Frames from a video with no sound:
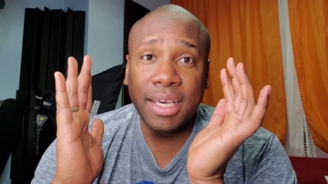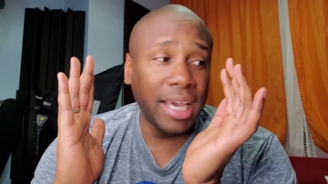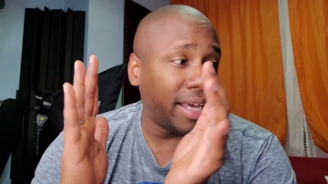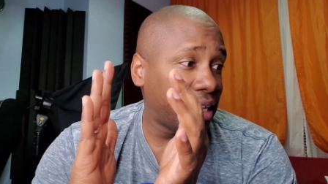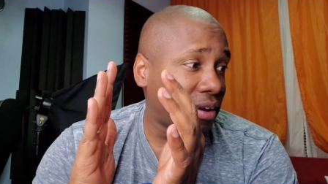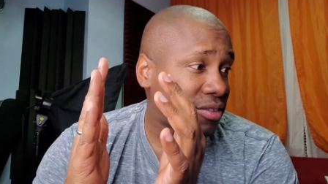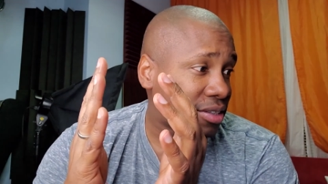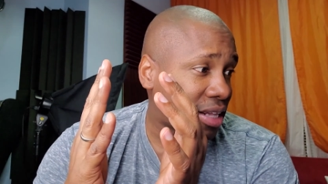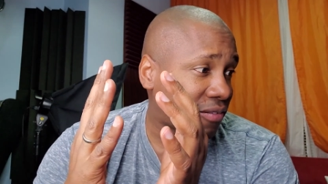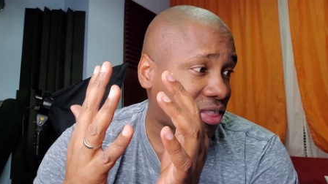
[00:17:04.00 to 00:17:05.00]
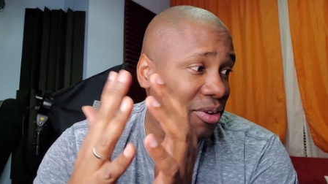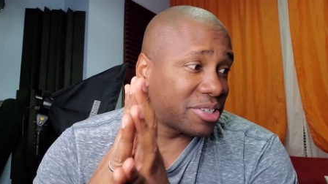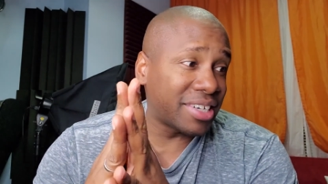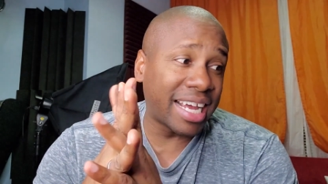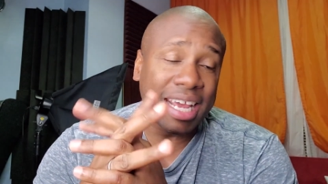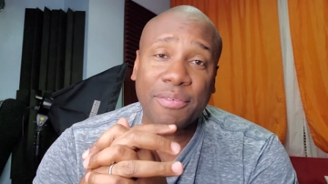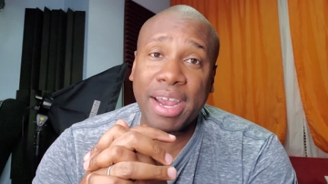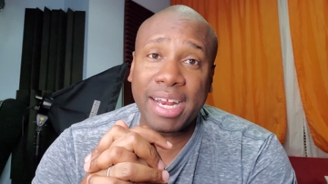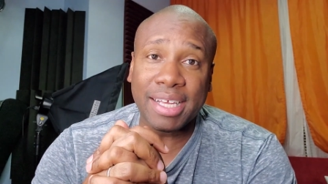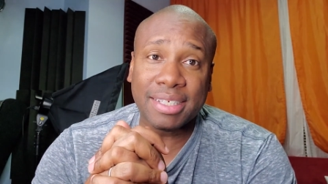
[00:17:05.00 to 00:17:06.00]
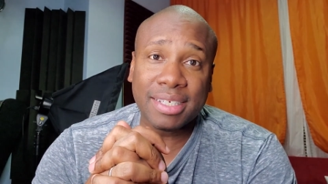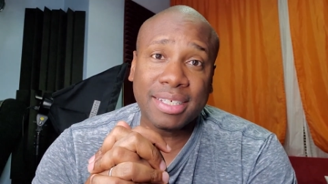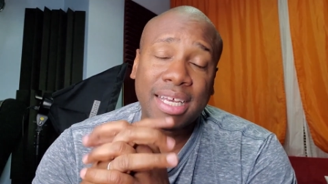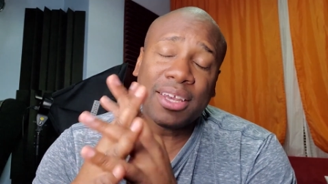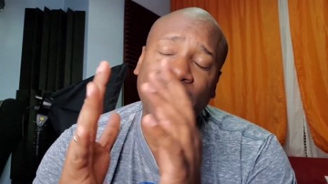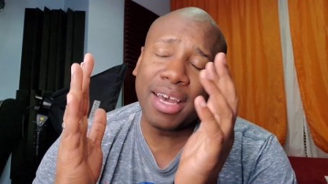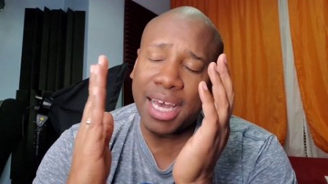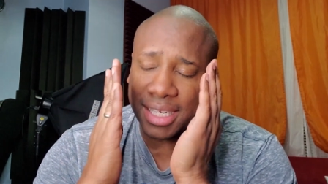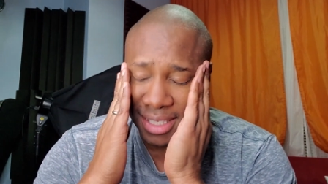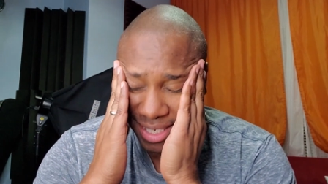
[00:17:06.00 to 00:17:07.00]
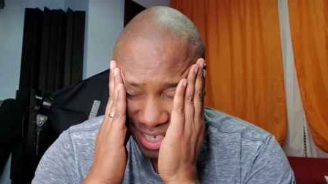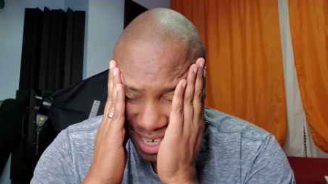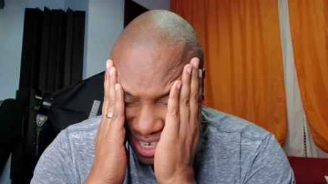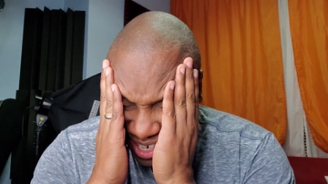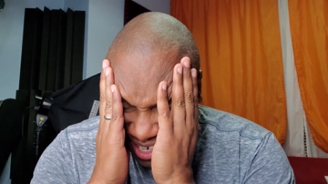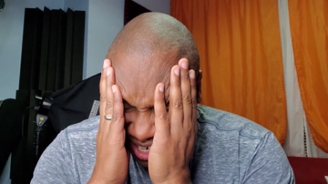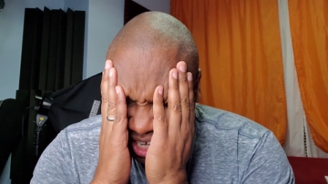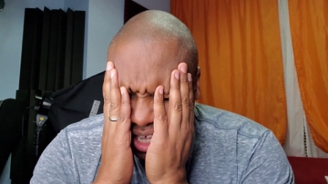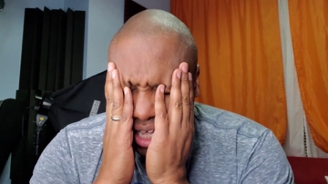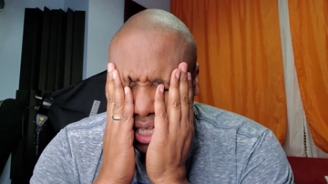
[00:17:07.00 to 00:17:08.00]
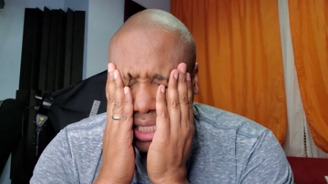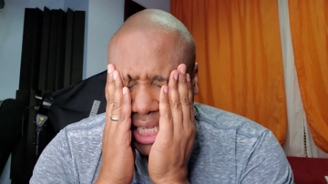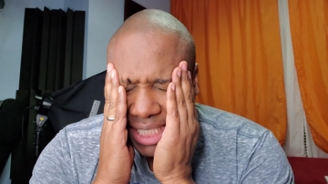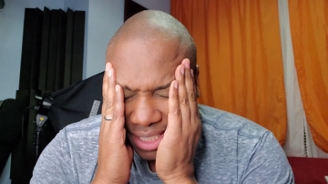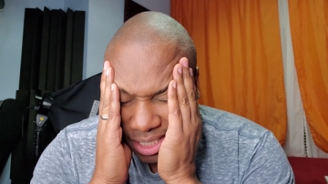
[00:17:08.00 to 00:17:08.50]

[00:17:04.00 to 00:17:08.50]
and they've, they've got 398 ratings. It's like, you guys, and ladies and